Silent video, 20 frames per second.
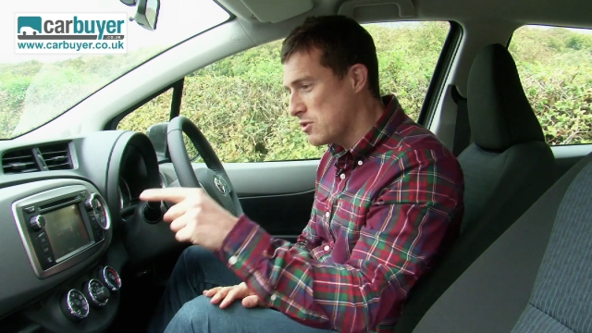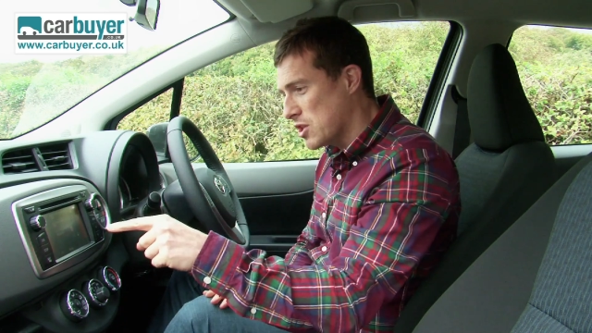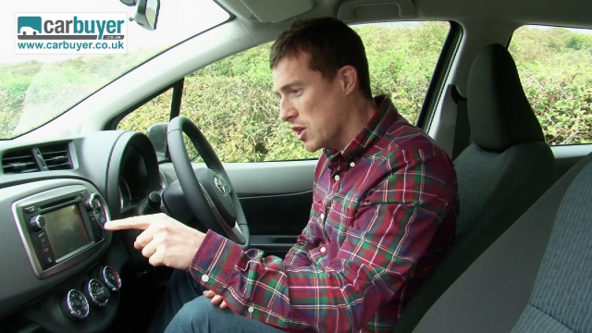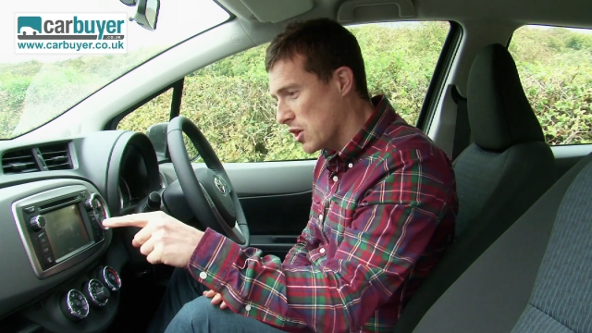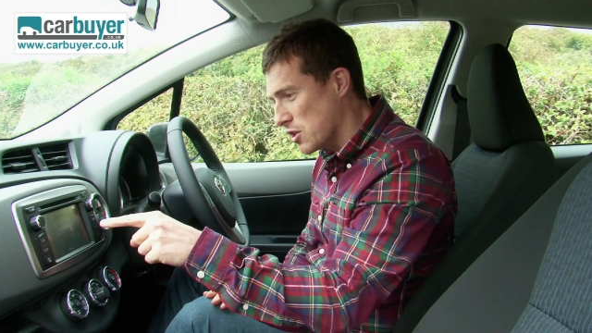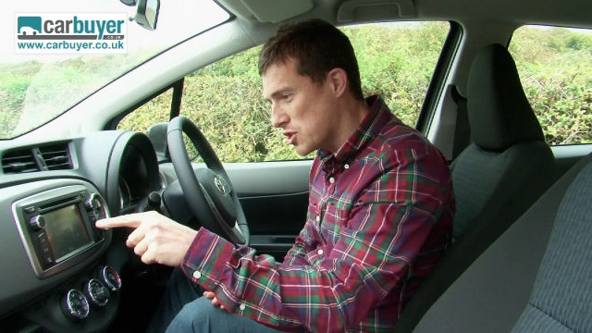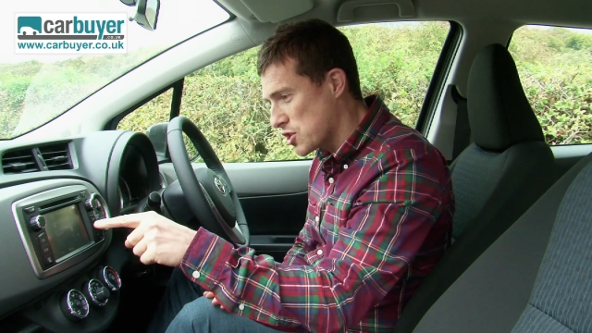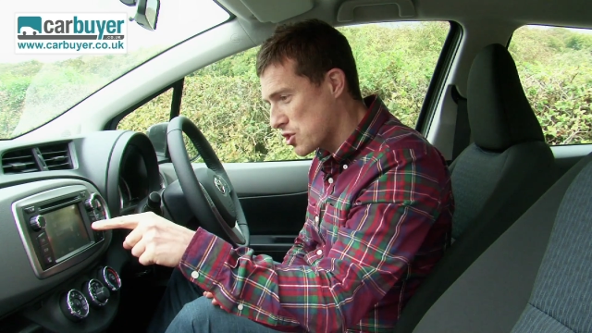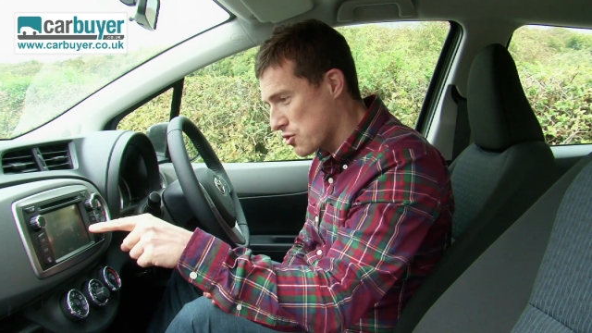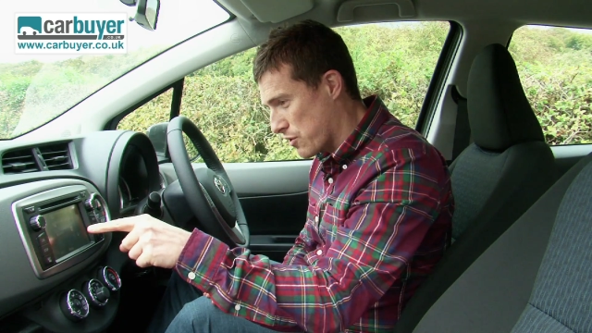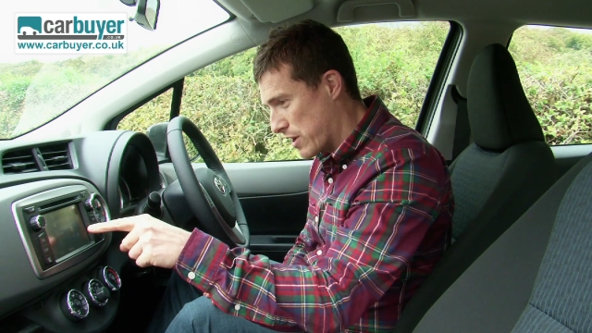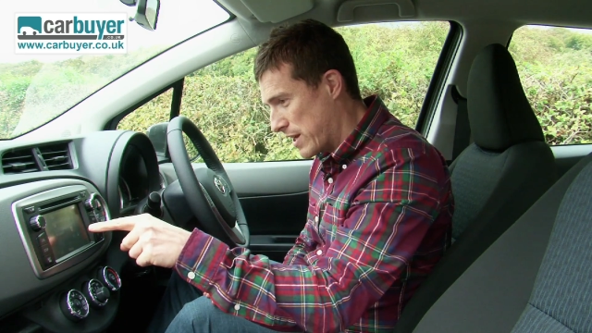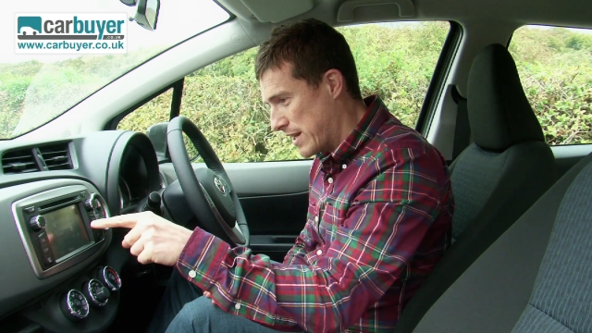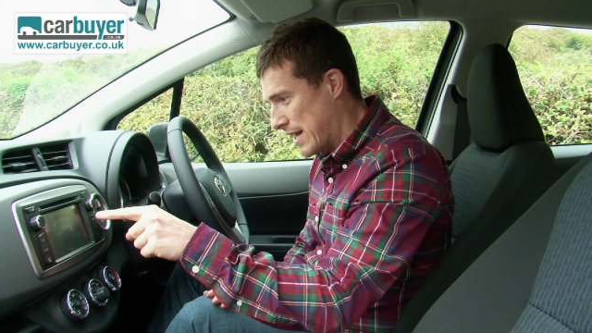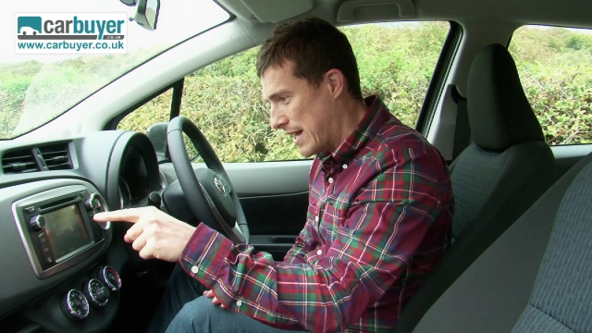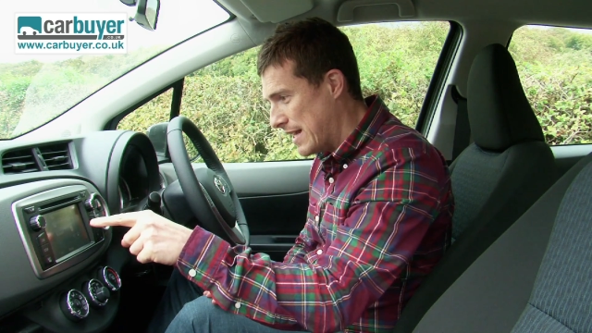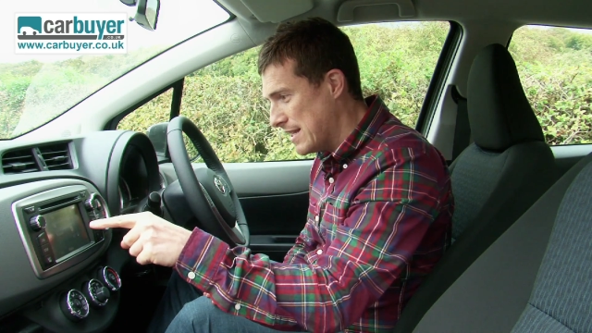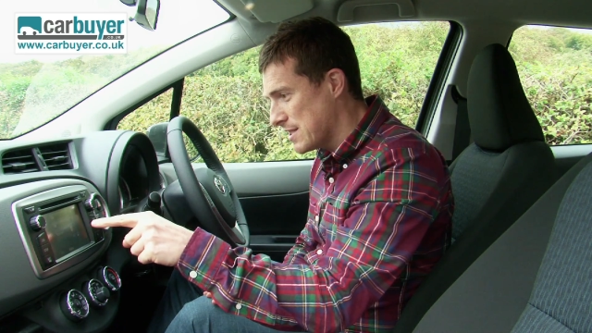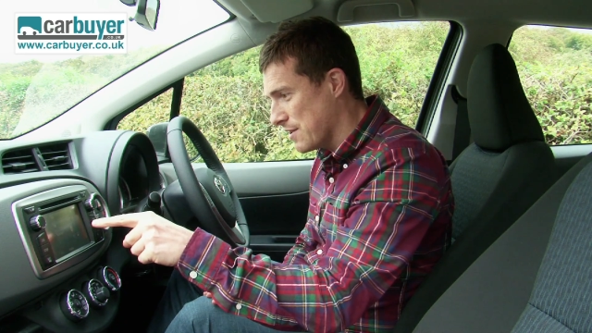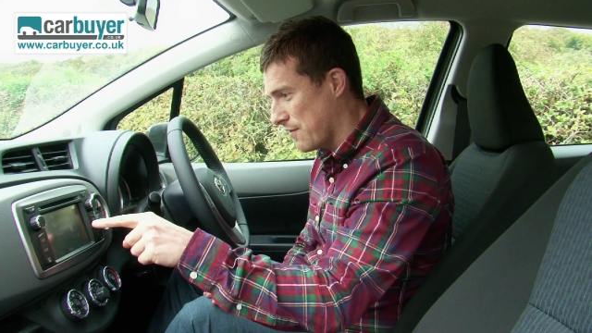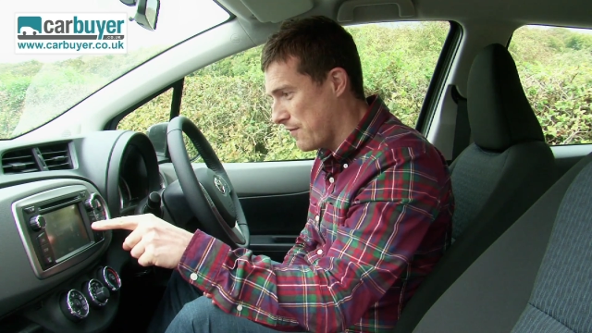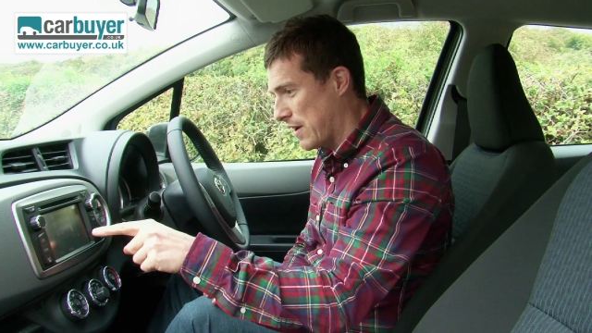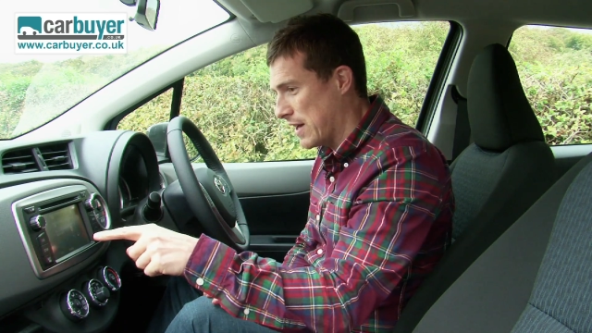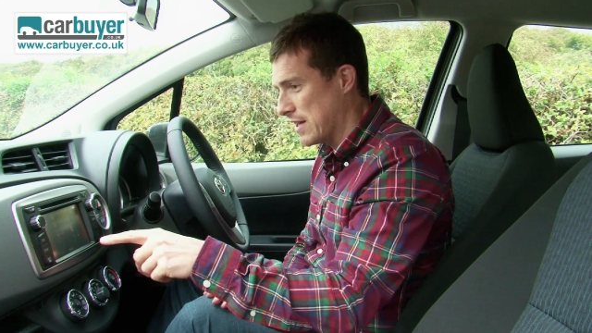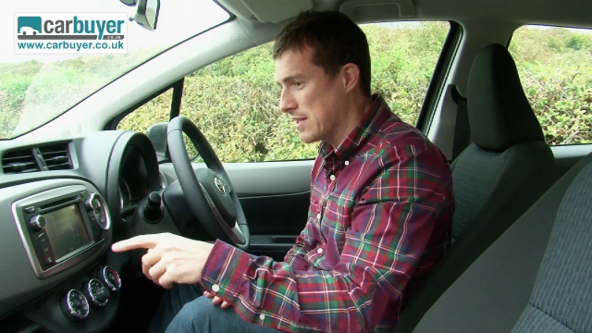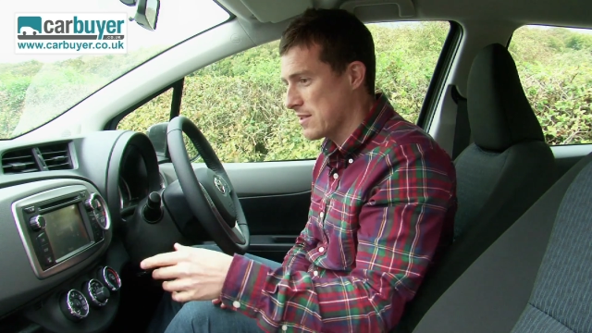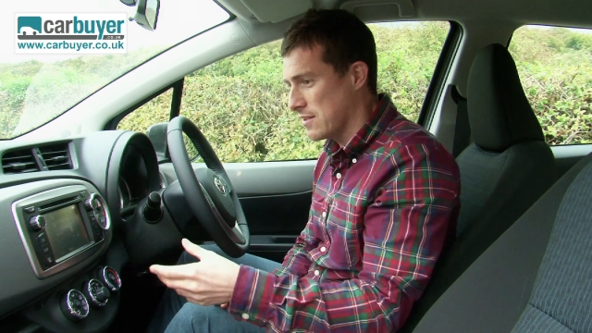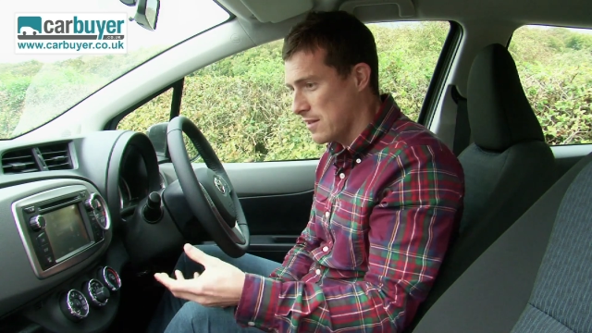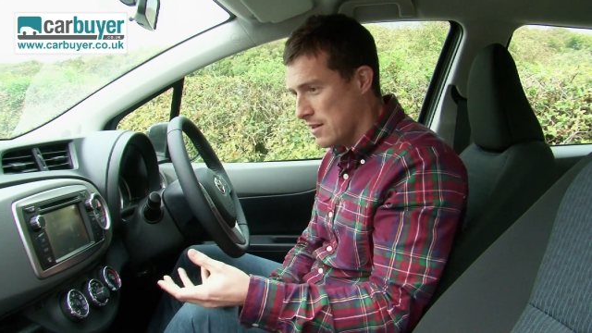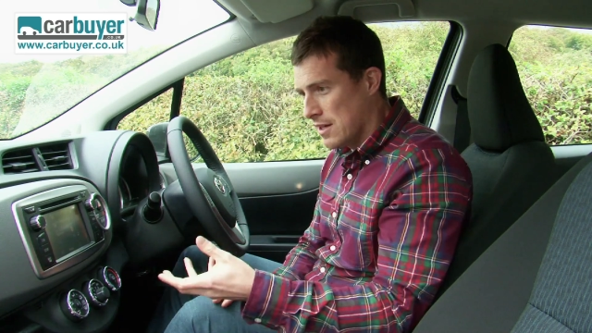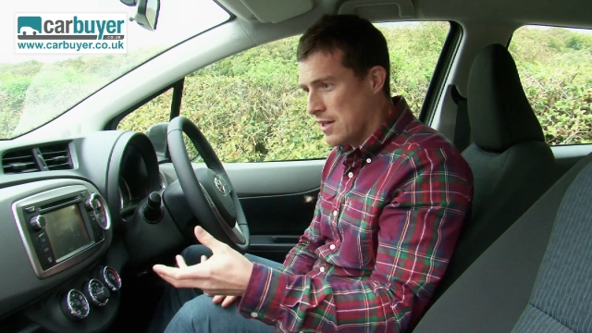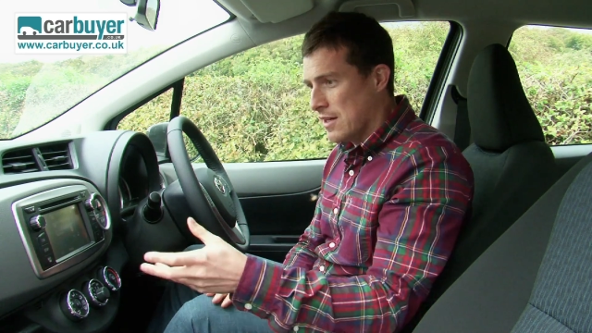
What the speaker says: touchscreen interface, and